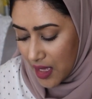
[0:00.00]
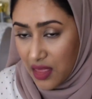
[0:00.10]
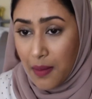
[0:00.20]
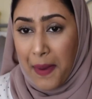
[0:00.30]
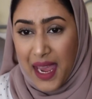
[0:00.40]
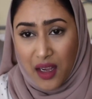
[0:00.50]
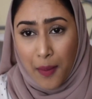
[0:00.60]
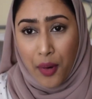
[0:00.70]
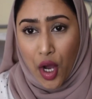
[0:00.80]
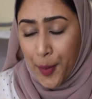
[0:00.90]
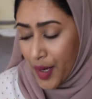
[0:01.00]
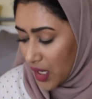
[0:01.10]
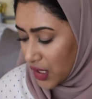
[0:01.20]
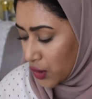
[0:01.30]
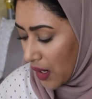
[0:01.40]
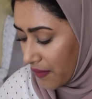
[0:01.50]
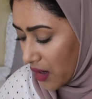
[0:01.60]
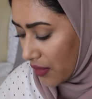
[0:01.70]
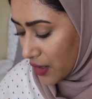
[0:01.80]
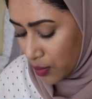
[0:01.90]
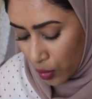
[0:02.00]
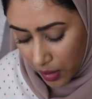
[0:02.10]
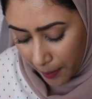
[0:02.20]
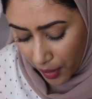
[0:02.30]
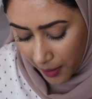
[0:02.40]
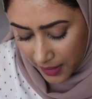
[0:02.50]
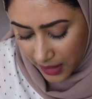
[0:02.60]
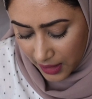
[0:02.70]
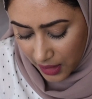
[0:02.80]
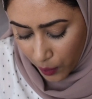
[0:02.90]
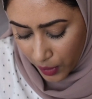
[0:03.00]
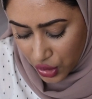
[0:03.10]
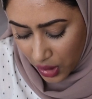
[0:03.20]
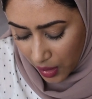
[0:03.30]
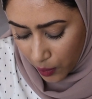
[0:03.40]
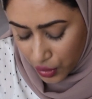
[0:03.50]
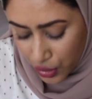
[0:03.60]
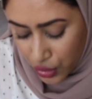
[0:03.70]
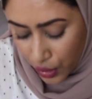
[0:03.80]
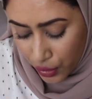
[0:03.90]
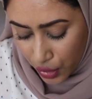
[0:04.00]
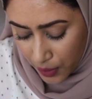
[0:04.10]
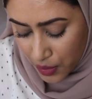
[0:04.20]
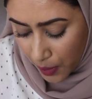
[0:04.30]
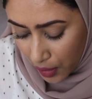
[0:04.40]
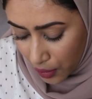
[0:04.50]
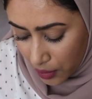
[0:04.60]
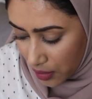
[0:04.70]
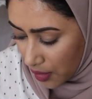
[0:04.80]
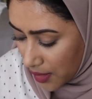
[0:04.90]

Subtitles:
In the main compartment, I do have another small compartment in here, which I will just show you as well.